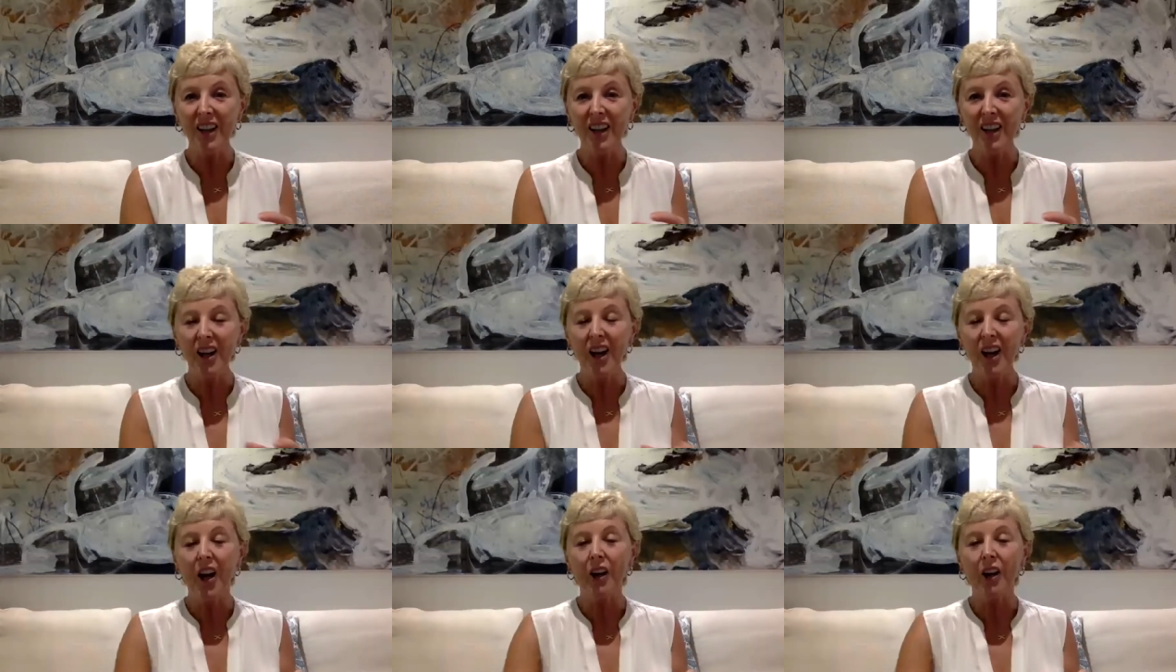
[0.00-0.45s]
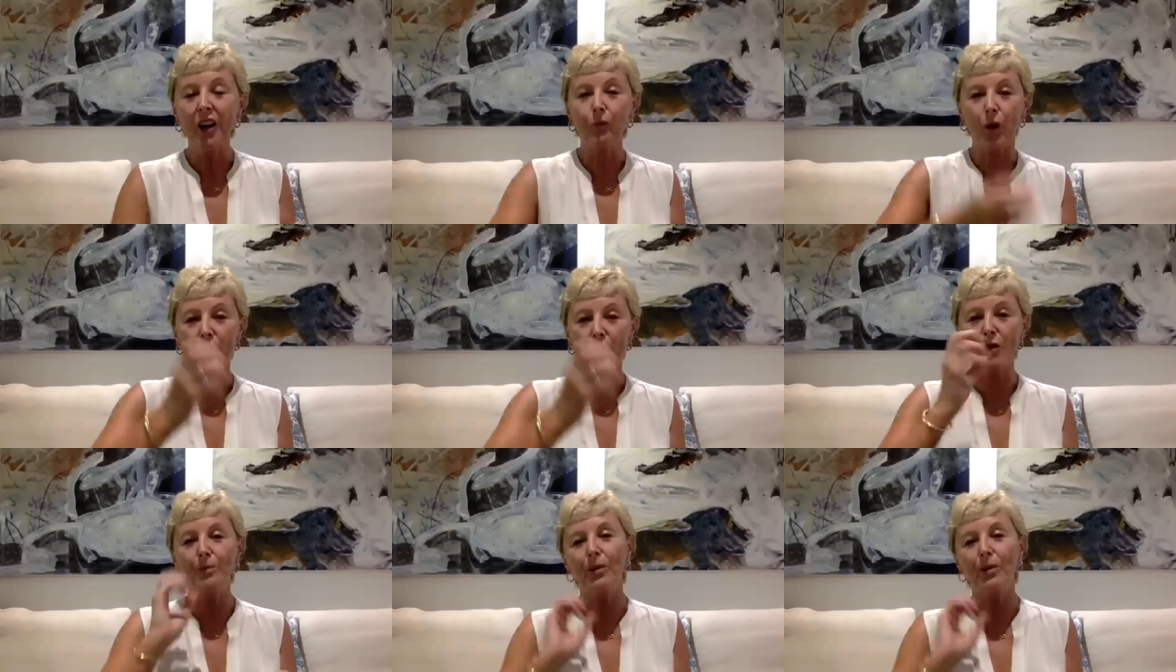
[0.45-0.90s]
of what you're
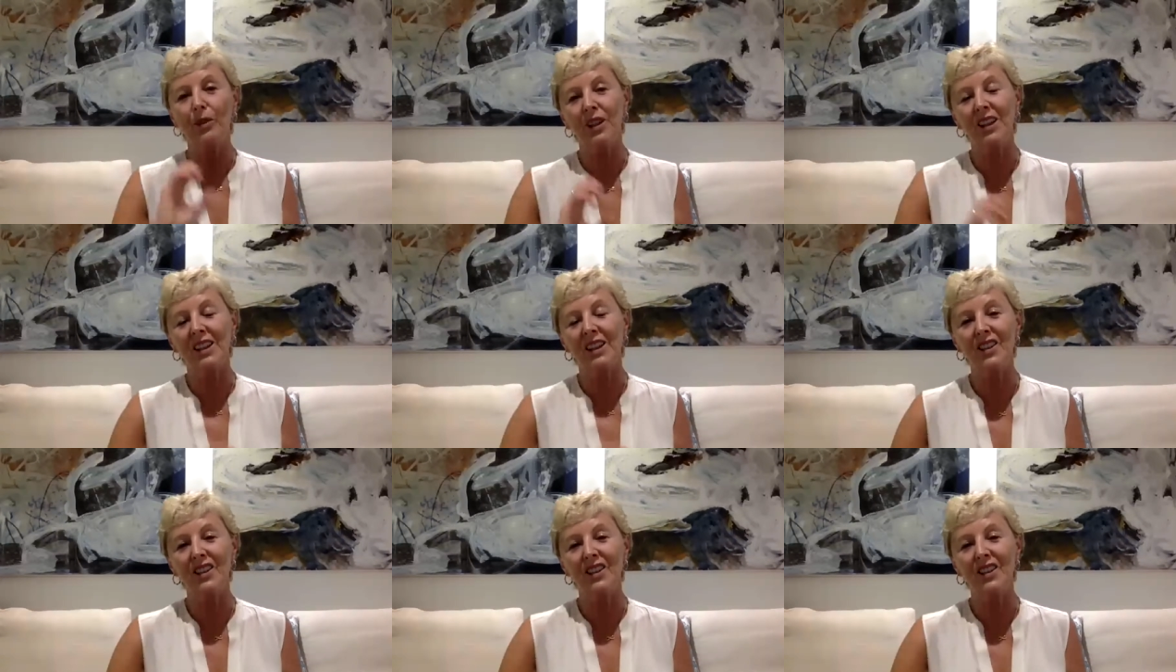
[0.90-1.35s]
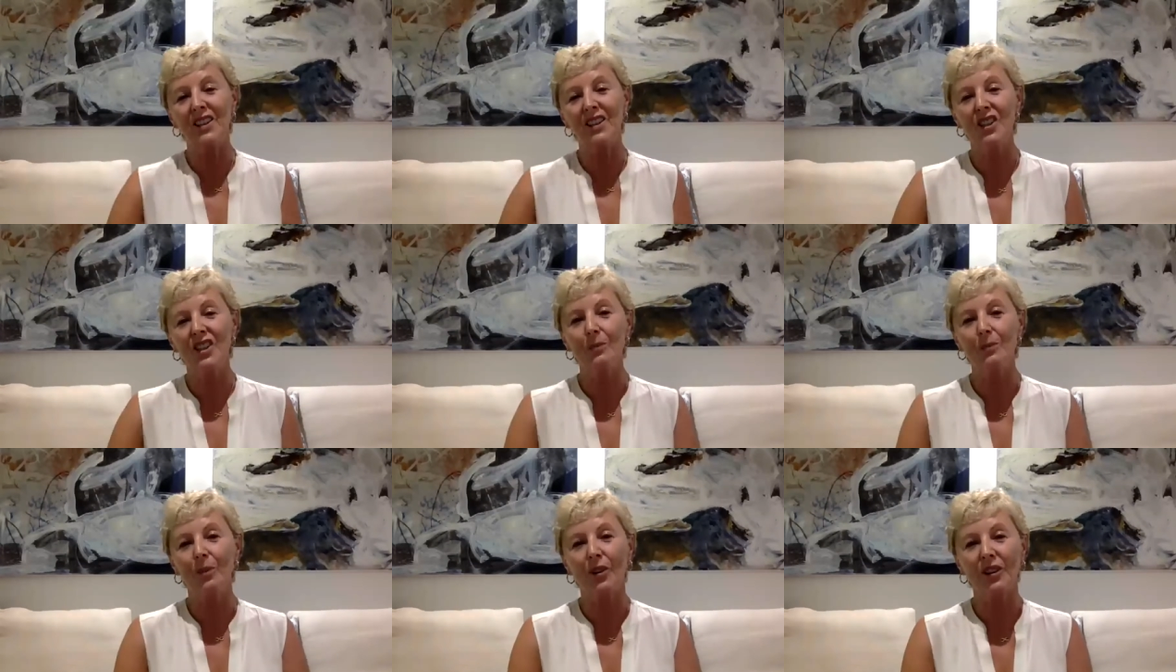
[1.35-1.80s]
putting into your
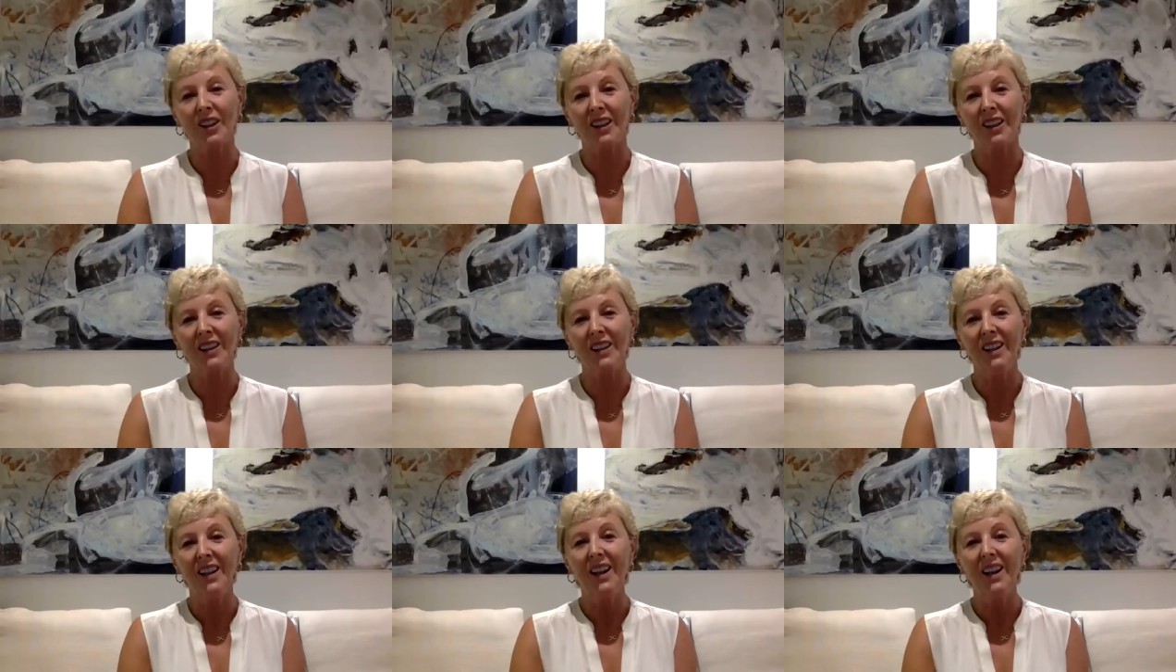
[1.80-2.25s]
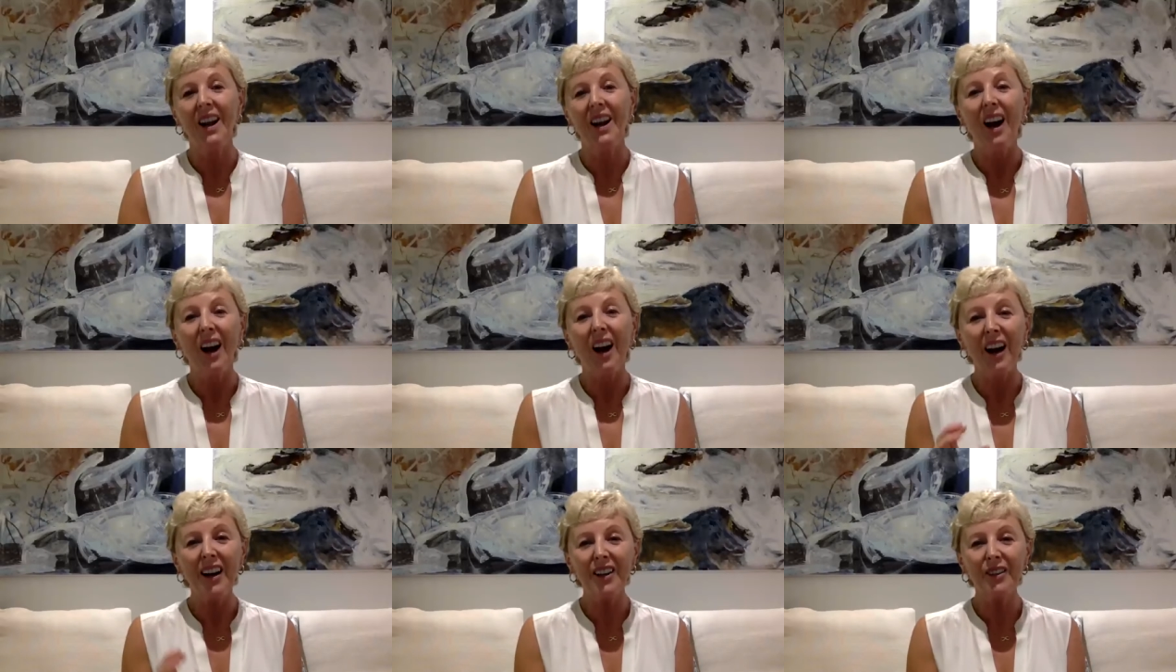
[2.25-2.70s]
body. I
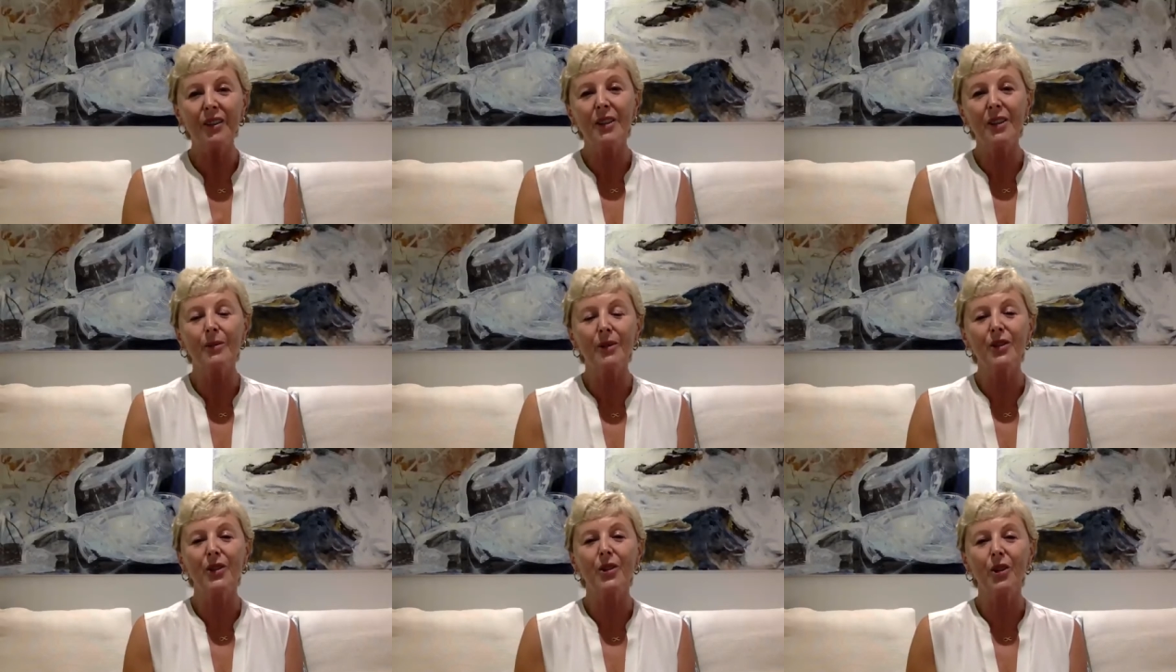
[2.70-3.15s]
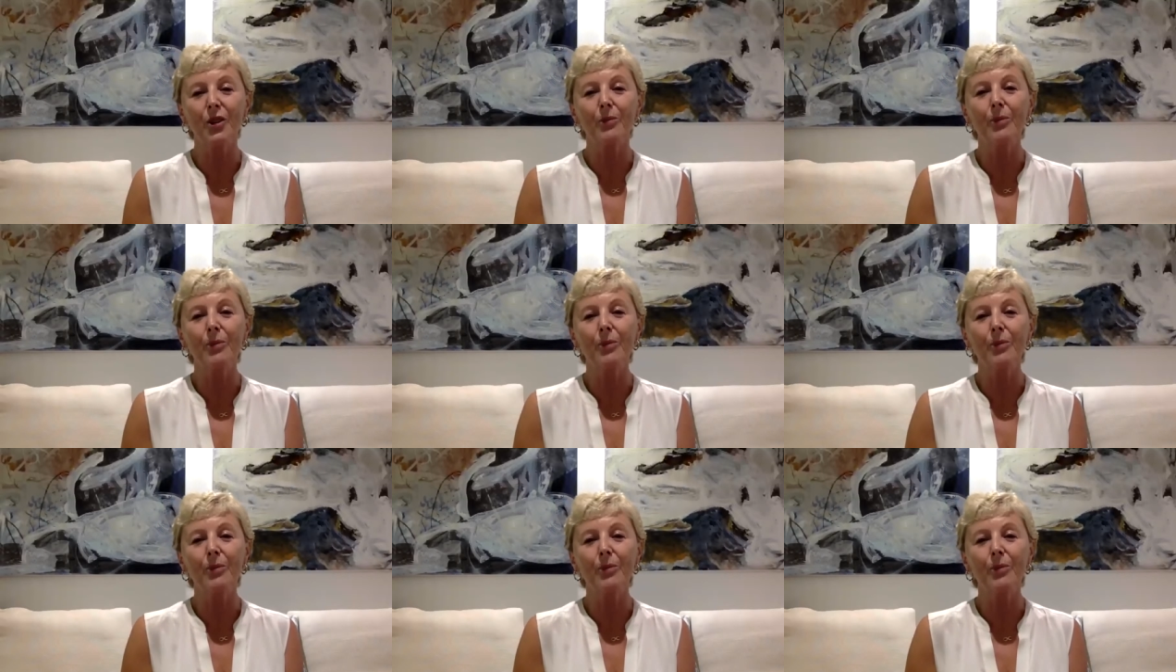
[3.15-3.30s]
agree with you.